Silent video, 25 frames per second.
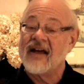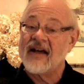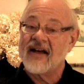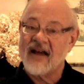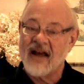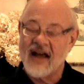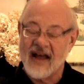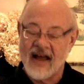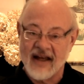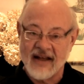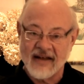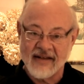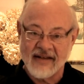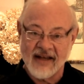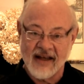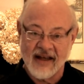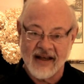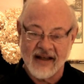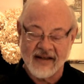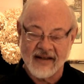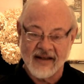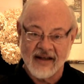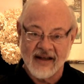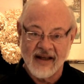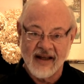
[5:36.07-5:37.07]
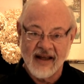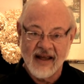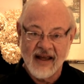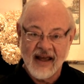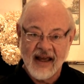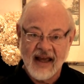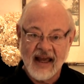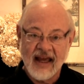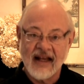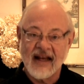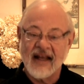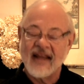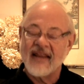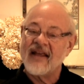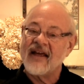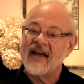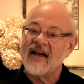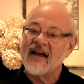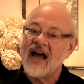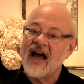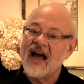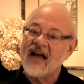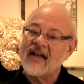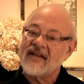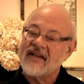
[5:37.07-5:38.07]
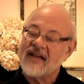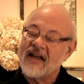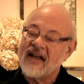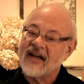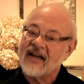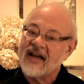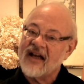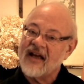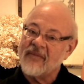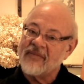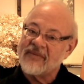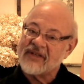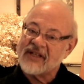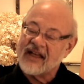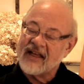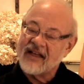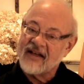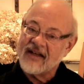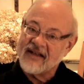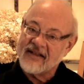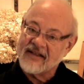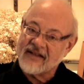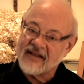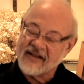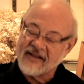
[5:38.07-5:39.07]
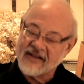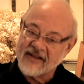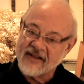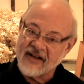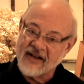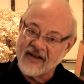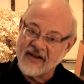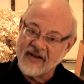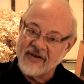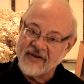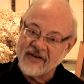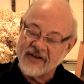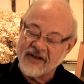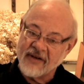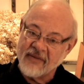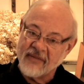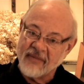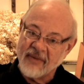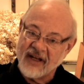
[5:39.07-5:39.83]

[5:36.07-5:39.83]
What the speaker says: content. And I think content comes in as a solution,